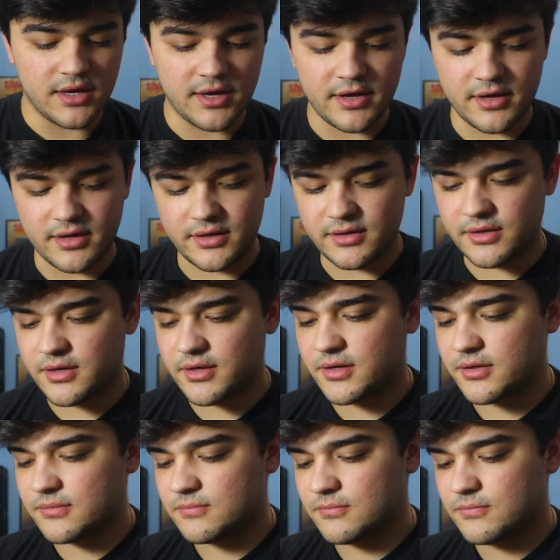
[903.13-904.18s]
I,
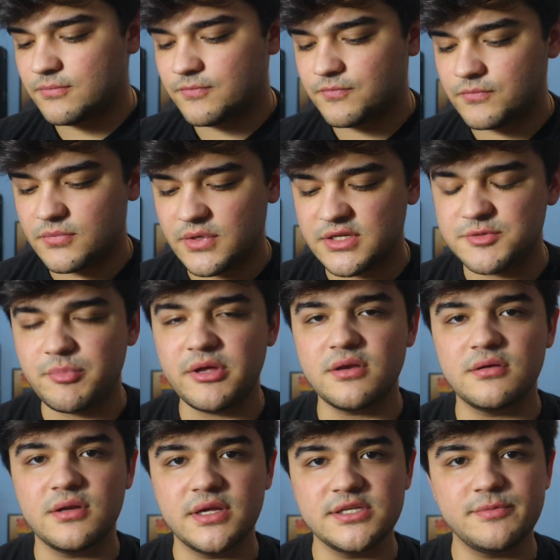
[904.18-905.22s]
um, It's
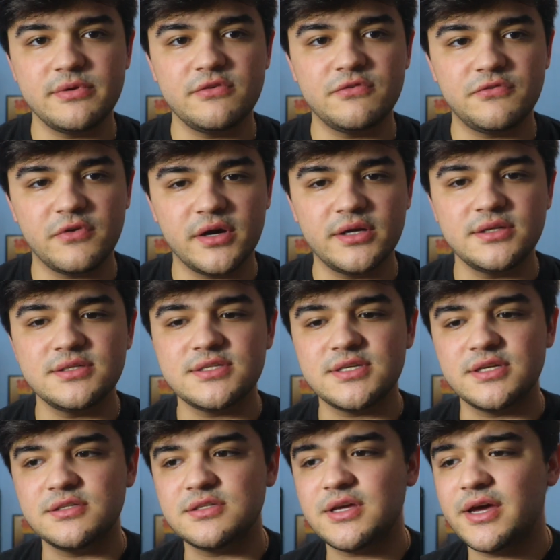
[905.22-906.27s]
been it's been fun
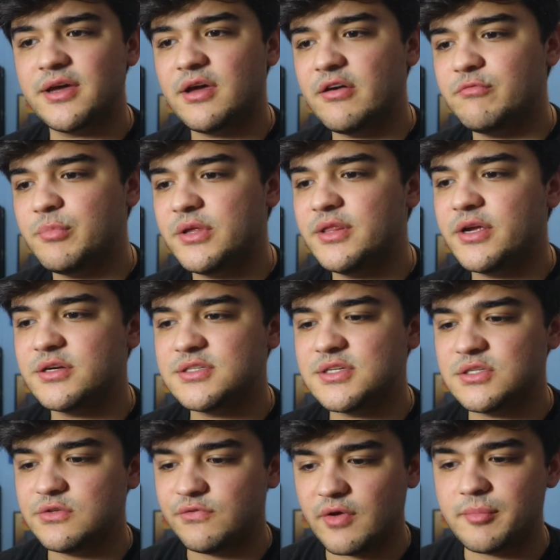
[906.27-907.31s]
since I, I've been there
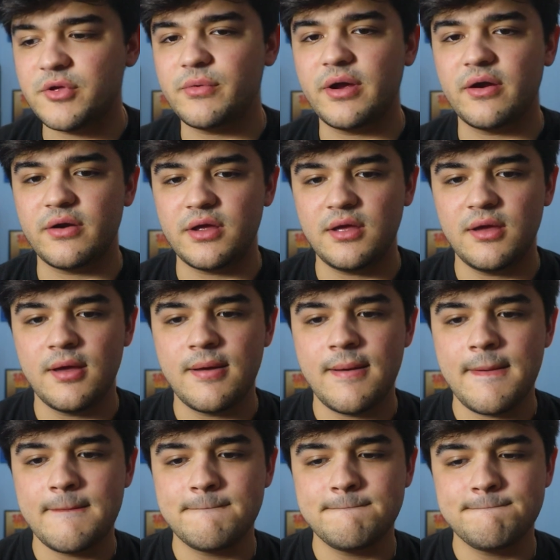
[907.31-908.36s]
since February,
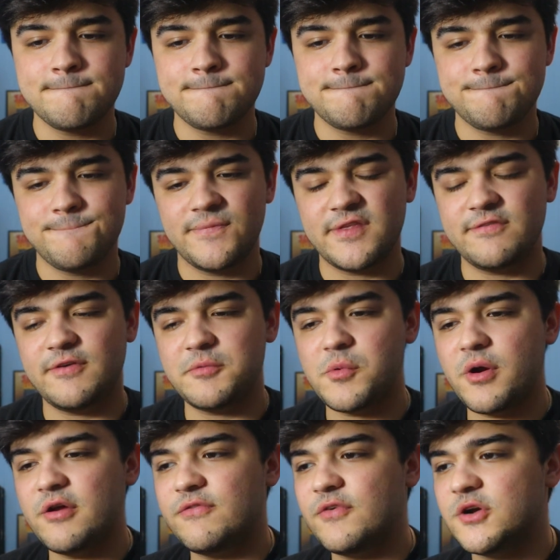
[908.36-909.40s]

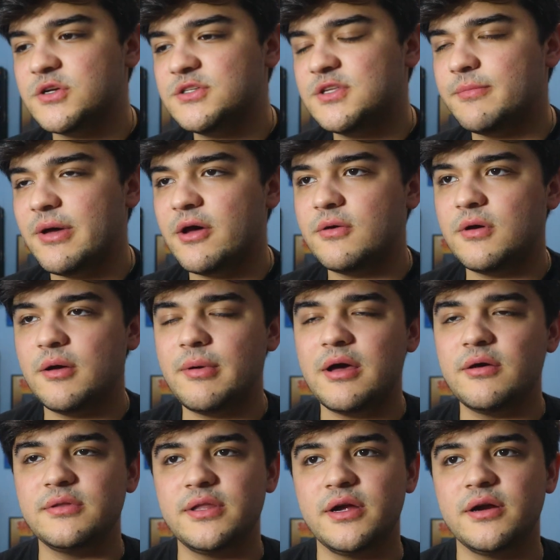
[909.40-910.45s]
February first, about
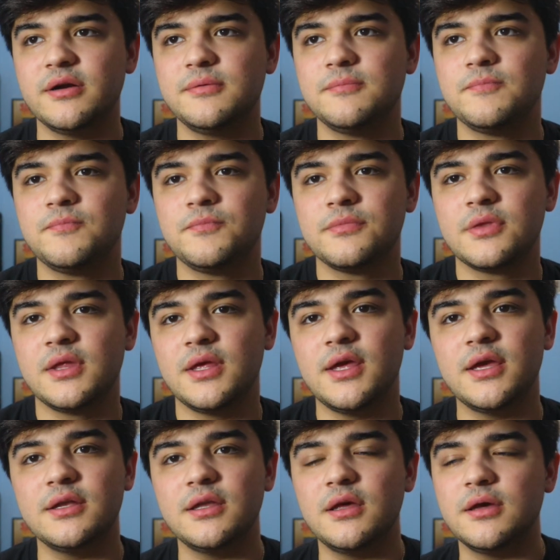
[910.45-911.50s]
about there,
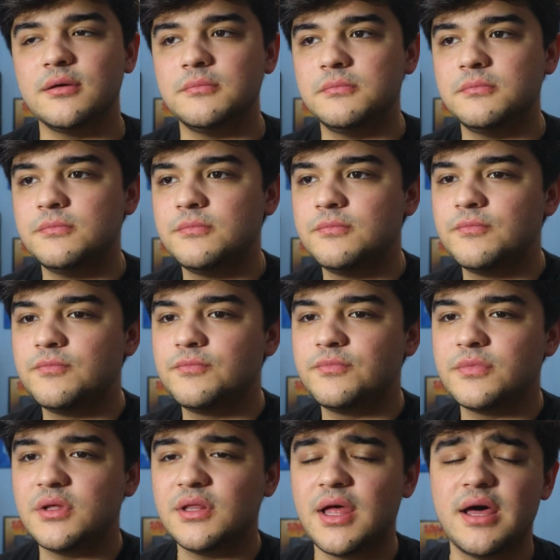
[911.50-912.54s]
and um,
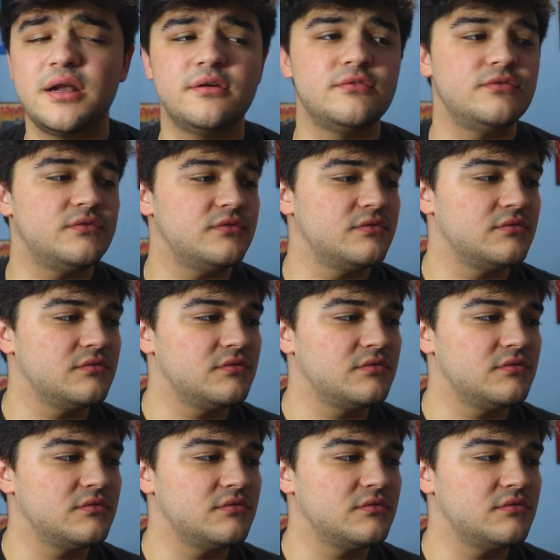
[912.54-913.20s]
a lot of